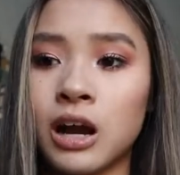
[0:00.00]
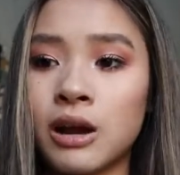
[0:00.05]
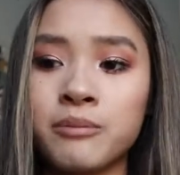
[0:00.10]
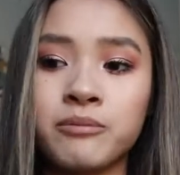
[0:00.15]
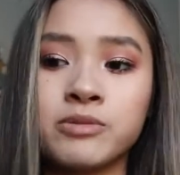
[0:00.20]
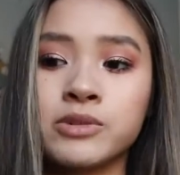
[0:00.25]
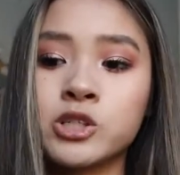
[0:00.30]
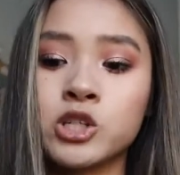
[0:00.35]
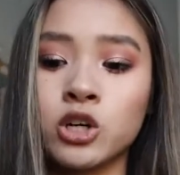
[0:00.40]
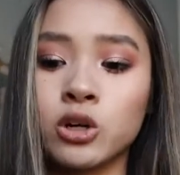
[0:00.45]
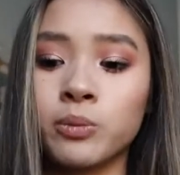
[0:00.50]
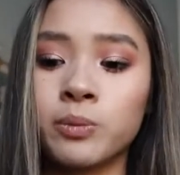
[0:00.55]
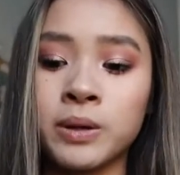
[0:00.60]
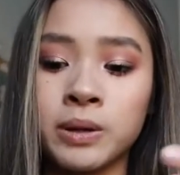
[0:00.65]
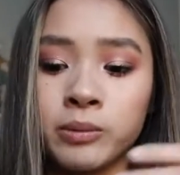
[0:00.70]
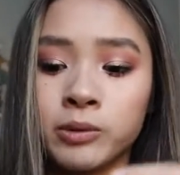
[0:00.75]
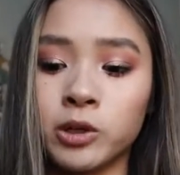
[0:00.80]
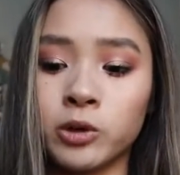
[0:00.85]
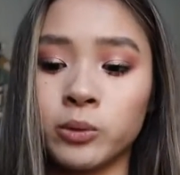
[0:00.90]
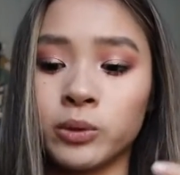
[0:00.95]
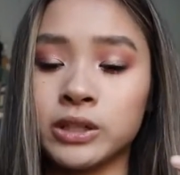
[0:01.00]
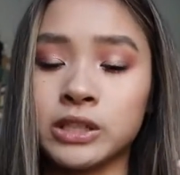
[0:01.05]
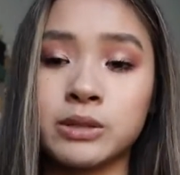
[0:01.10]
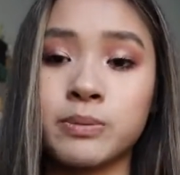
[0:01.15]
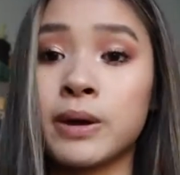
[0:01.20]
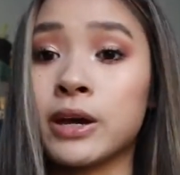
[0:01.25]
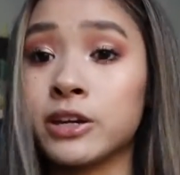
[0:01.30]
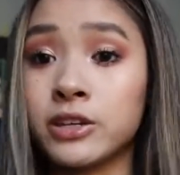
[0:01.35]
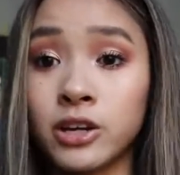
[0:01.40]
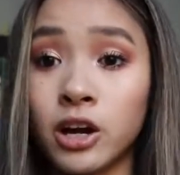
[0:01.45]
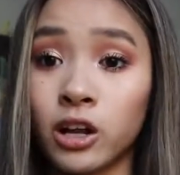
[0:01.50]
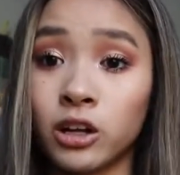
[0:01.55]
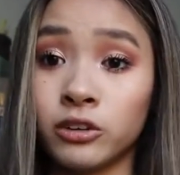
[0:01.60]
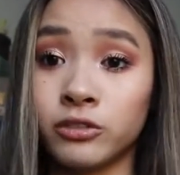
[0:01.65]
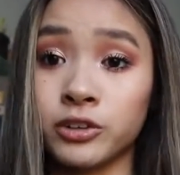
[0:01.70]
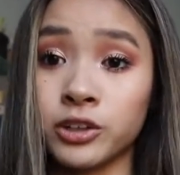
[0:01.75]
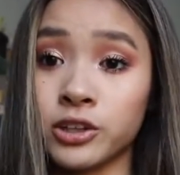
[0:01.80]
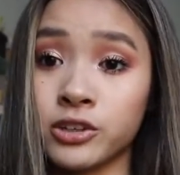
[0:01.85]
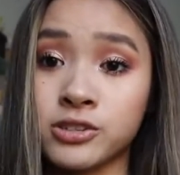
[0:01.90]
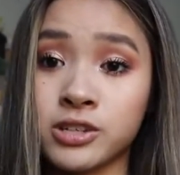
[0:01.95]
I'm sure people are willing to pay a dollar
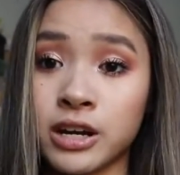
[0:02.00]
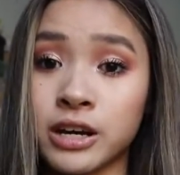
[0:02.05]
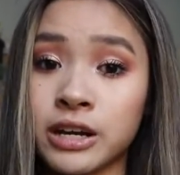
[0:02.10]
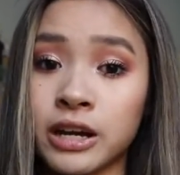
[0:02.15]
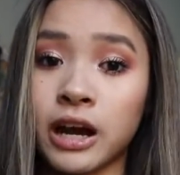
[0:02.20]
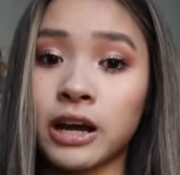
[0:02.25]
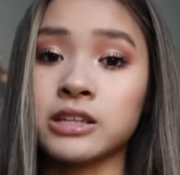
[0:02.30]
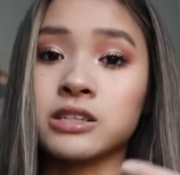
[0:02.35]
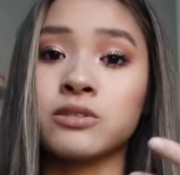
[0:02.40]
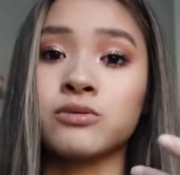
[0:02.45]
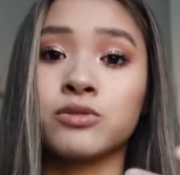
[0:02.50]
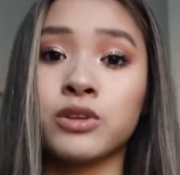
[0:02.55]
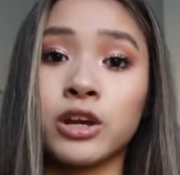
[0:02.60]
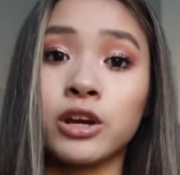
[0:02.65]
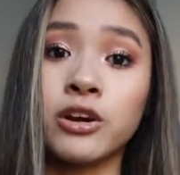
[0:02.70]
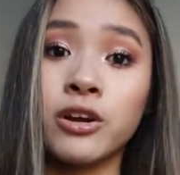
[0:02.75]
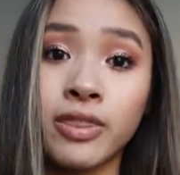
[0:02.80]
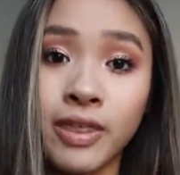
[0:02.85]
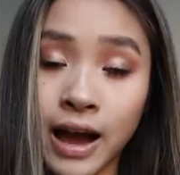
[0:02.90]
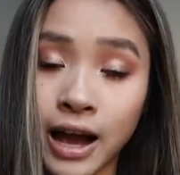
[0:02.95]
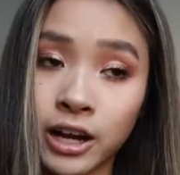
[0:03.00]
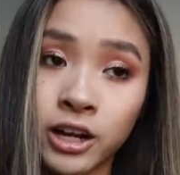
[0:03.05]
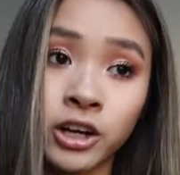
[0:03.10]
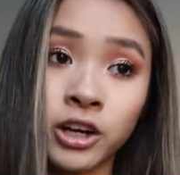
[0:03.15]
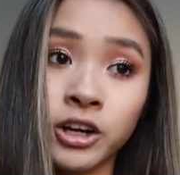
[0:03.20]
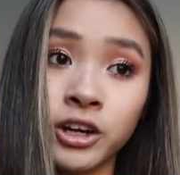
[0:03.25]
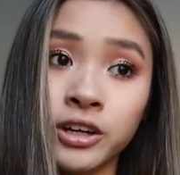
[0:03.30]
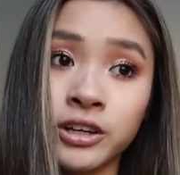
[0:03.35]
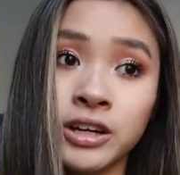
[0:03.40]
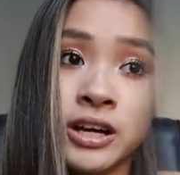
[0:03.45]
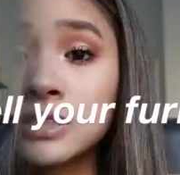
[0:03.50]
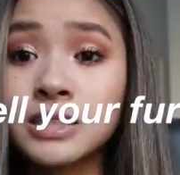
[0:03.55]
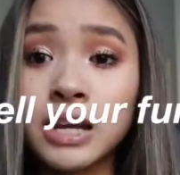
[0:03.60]
for your study guides if they are that good.